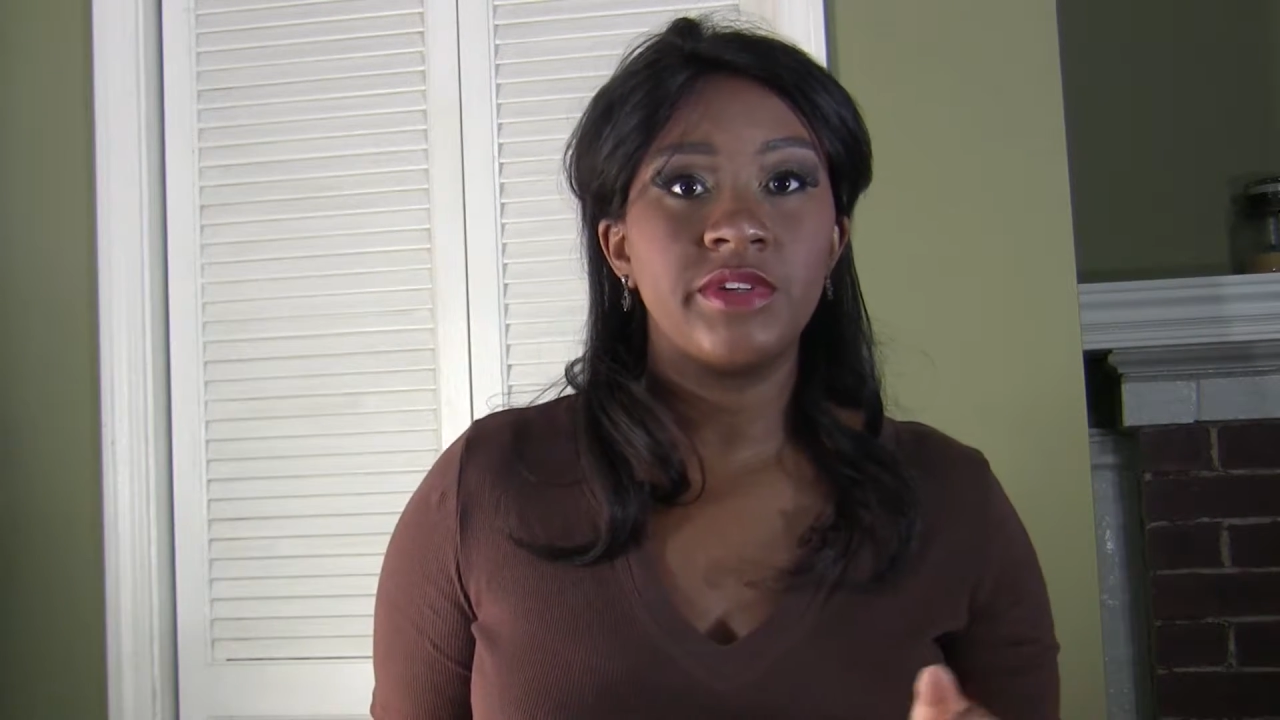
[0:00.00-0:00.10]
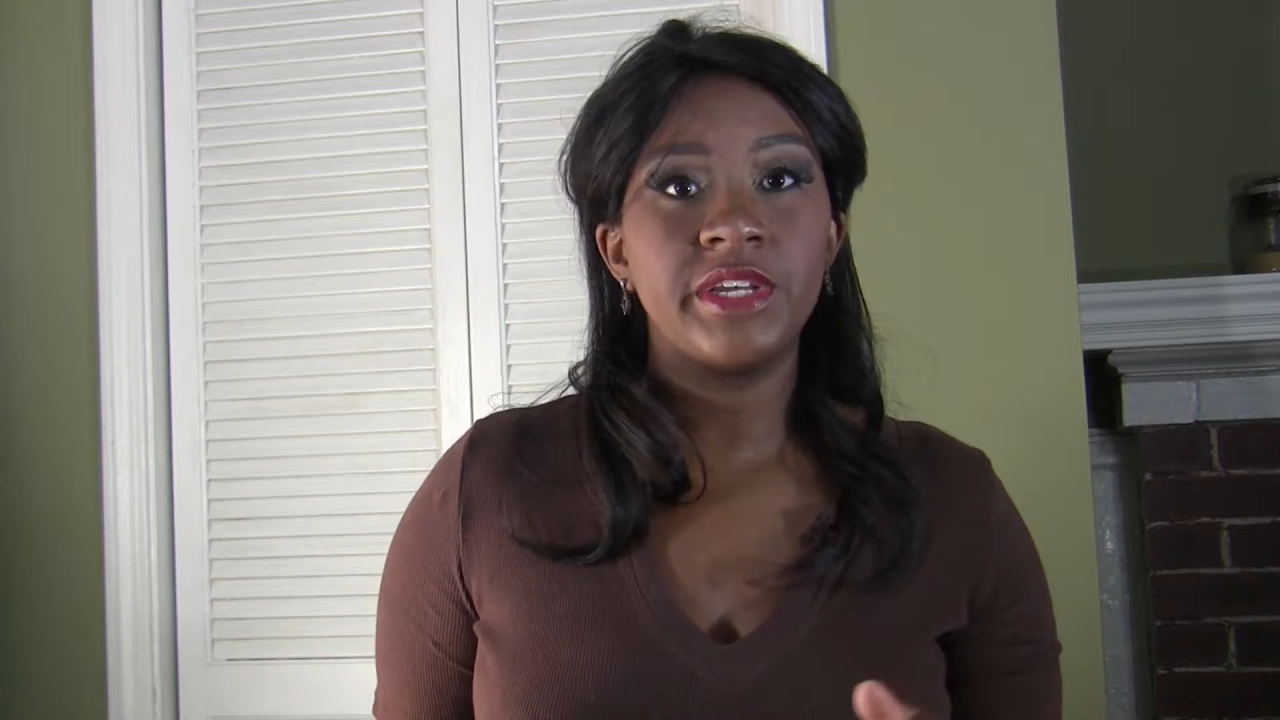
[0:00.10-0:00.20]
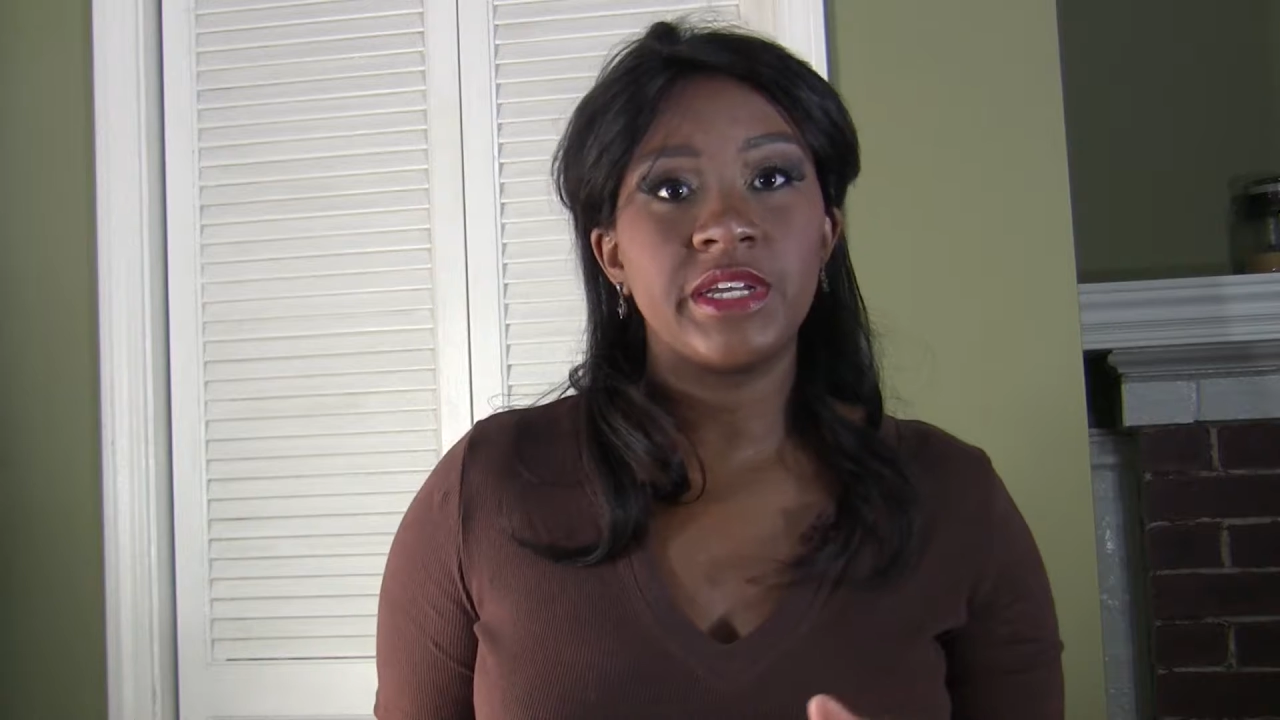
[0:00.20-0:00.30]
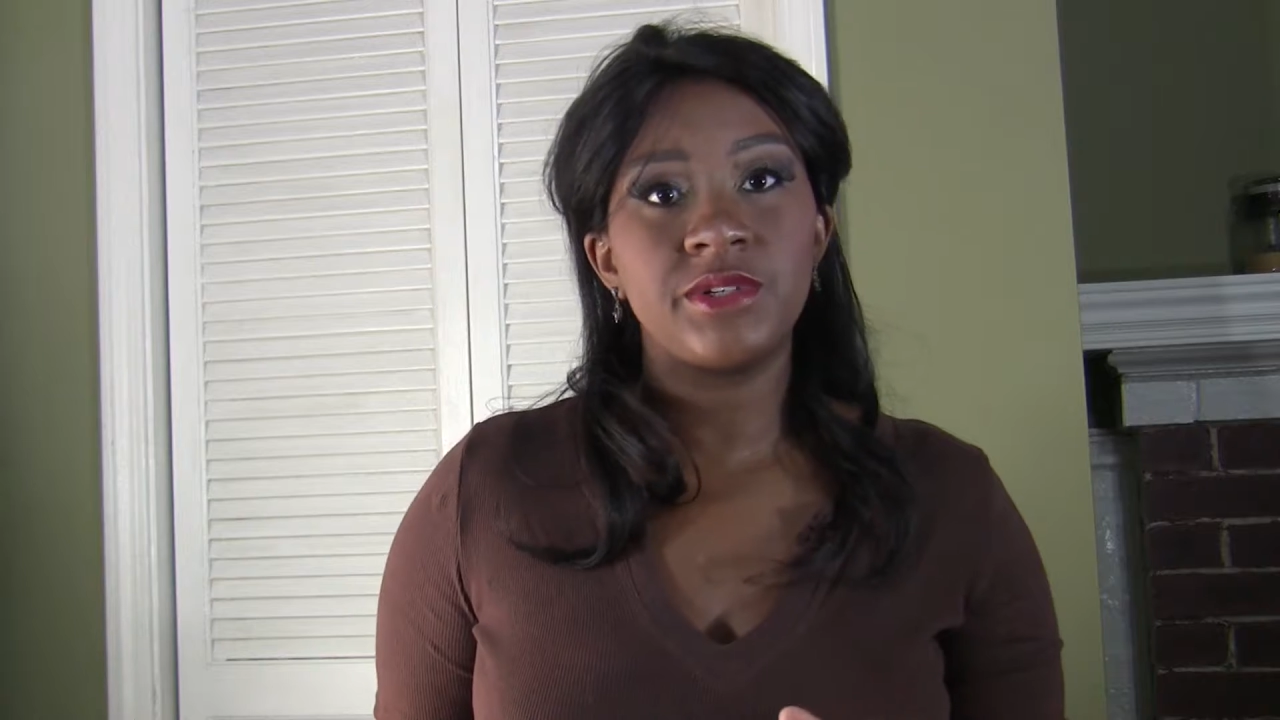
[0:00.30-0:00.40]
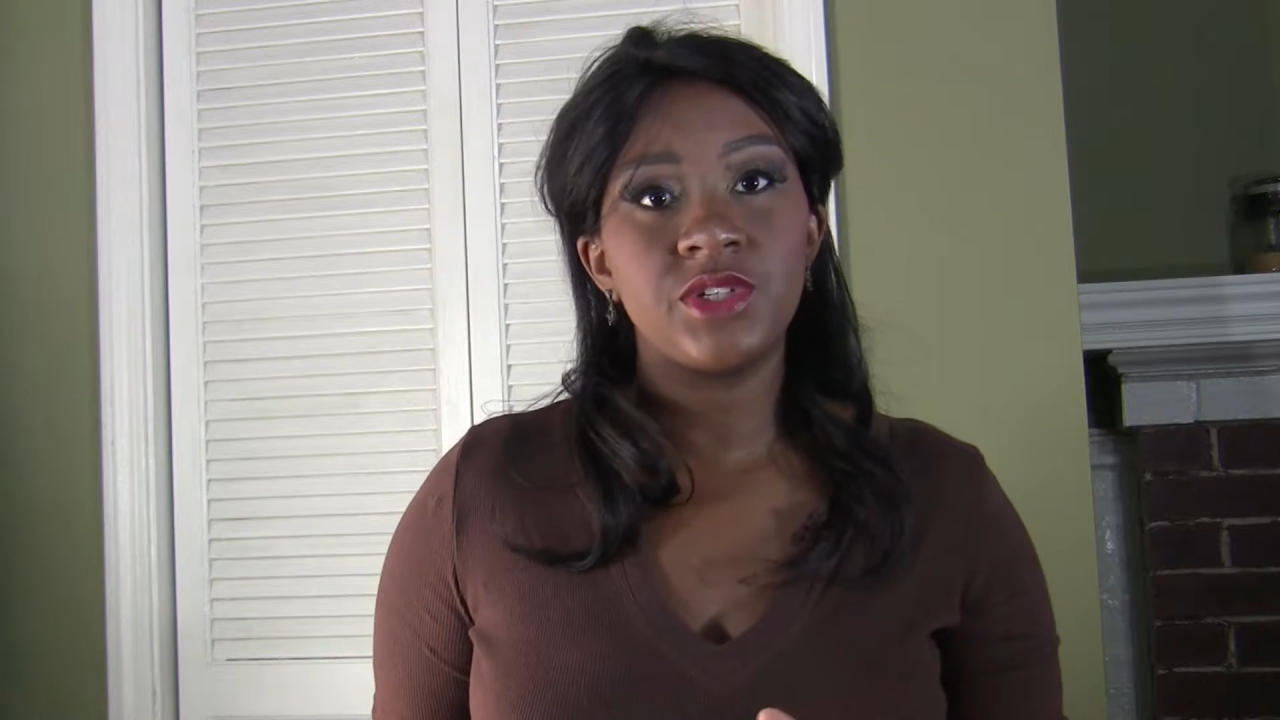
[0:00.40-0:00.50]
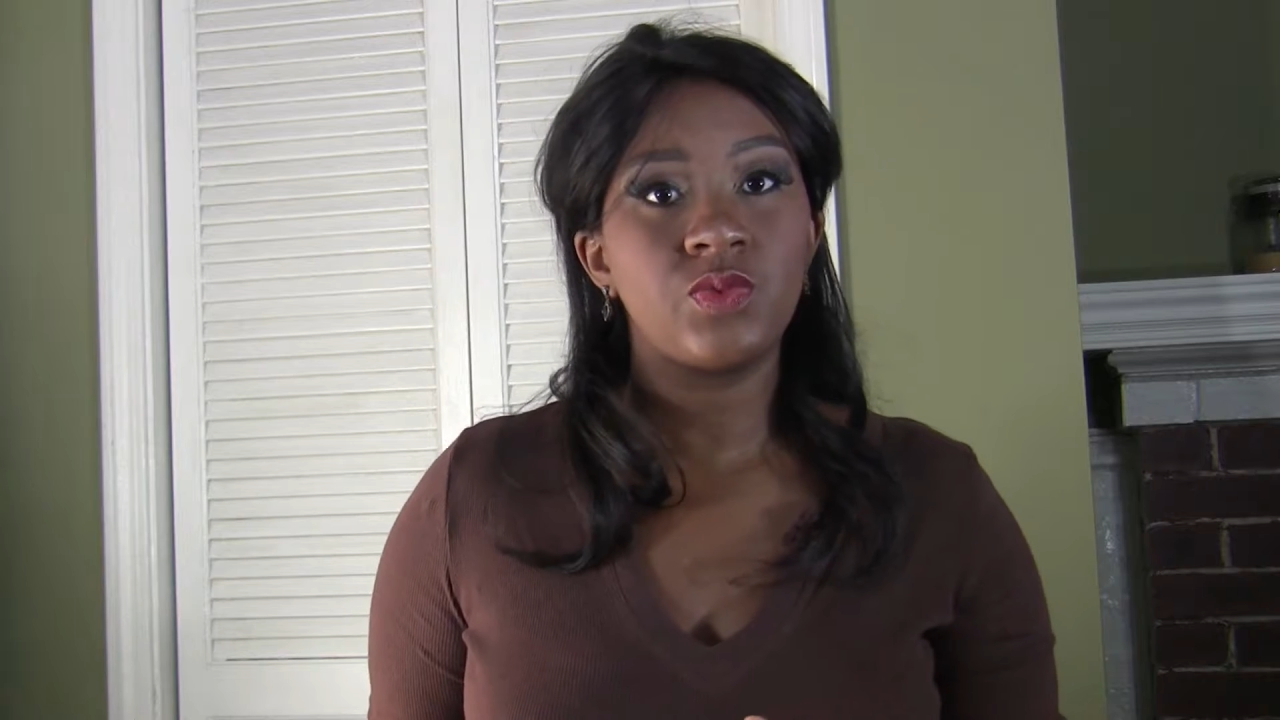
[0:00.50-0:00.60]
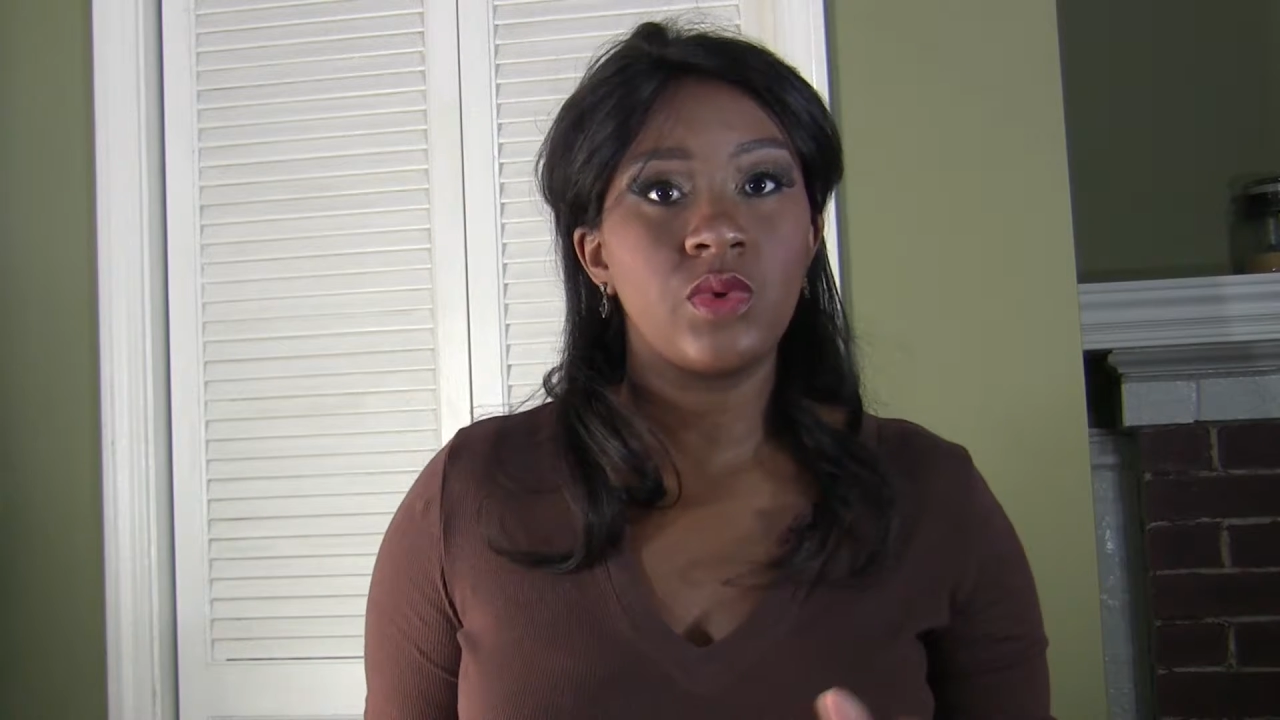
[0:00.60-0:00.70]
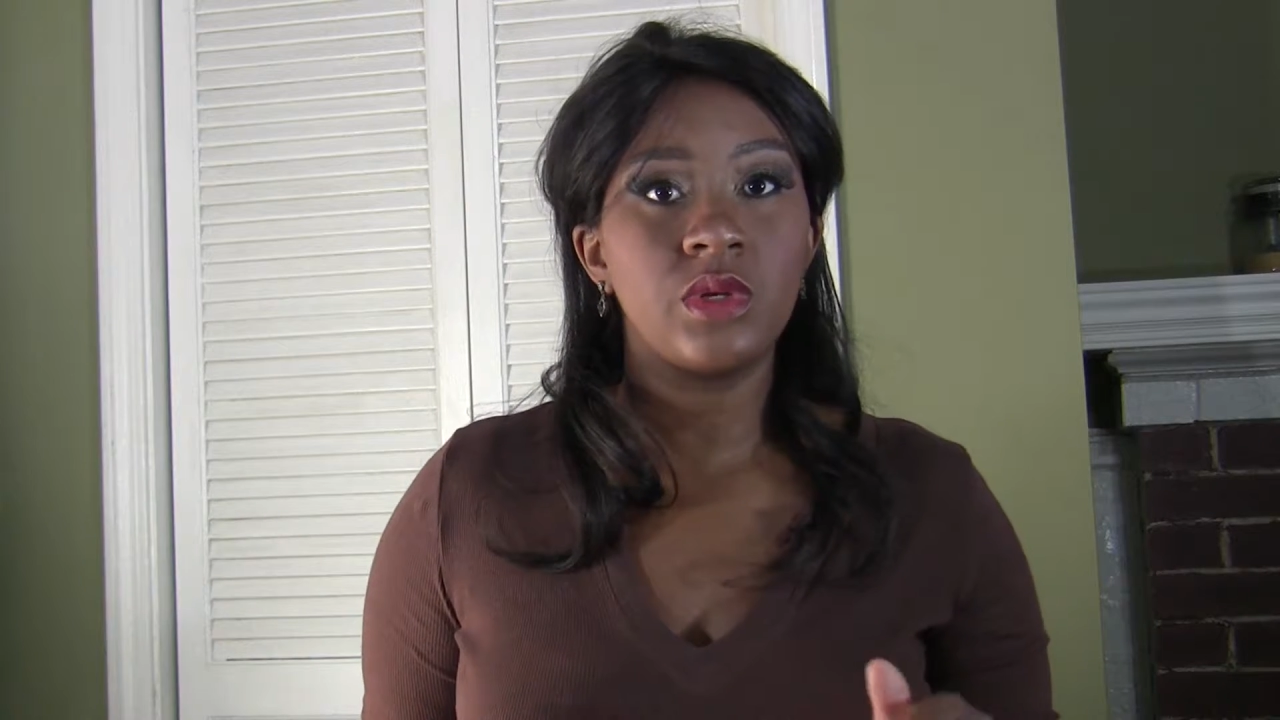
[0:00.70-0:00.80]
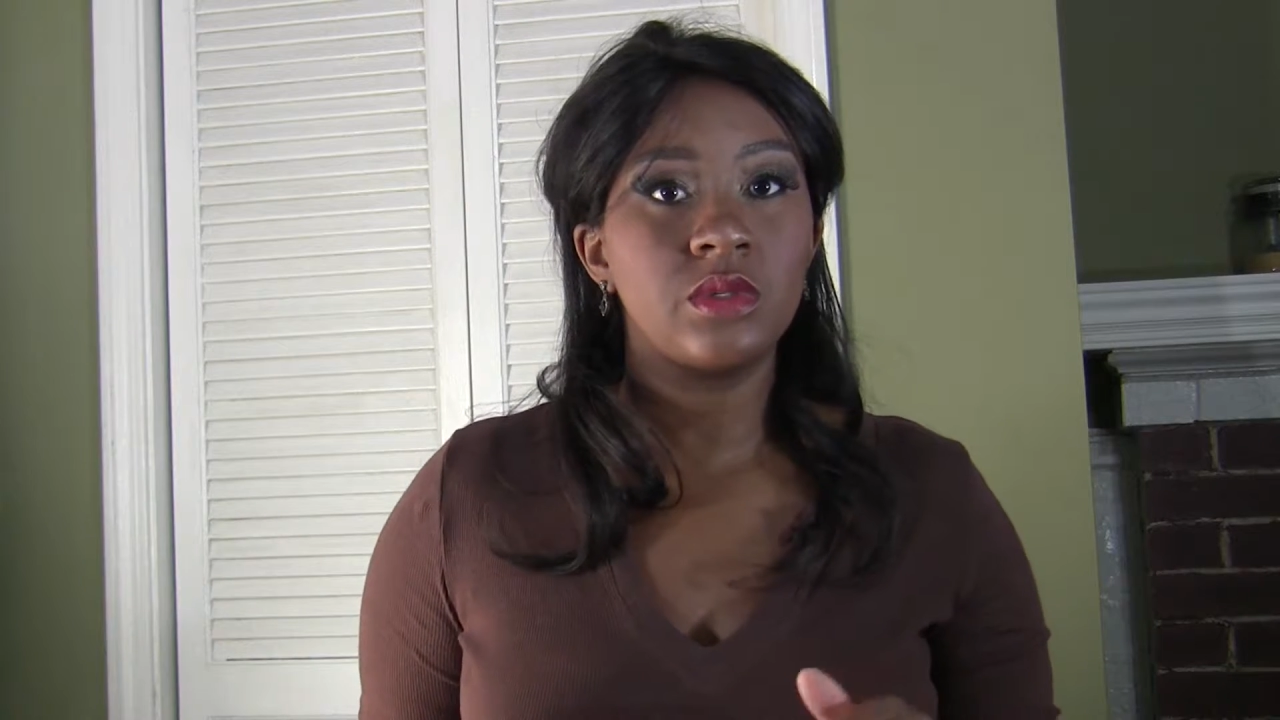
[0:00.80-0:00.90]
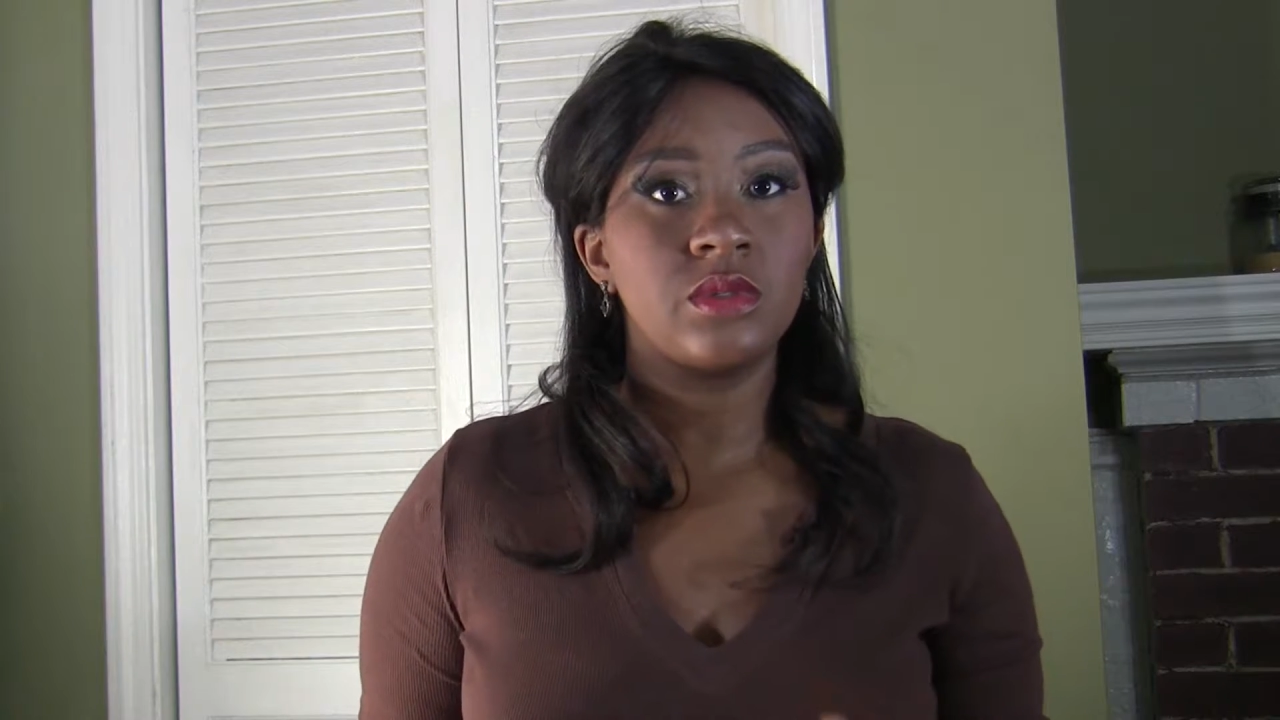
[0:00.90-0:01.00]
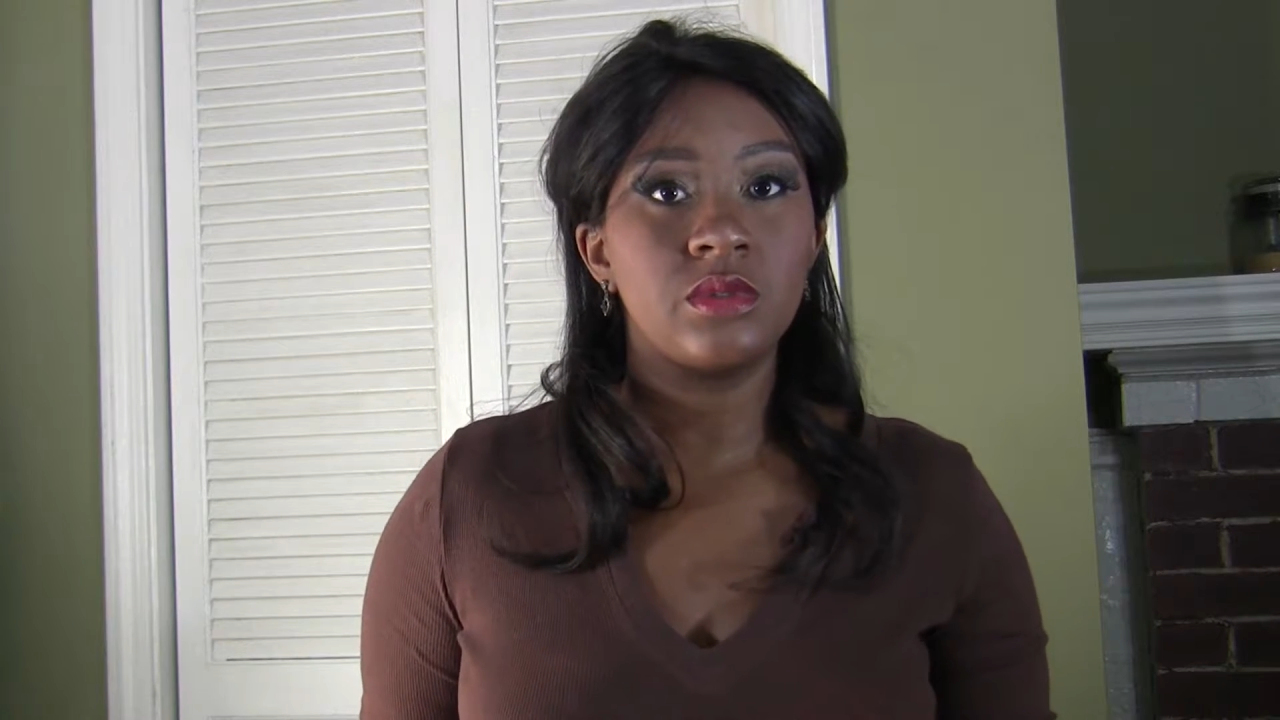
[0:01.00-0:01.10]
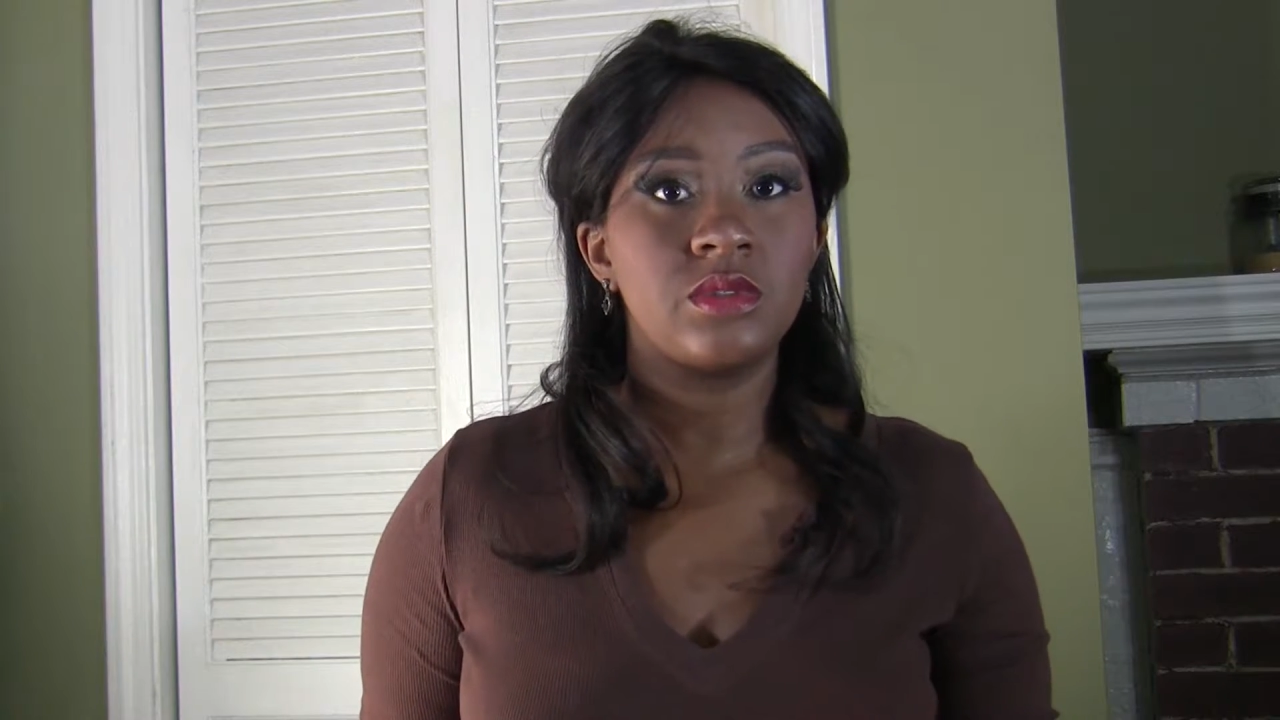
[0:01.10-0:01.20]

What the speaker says: like I just want to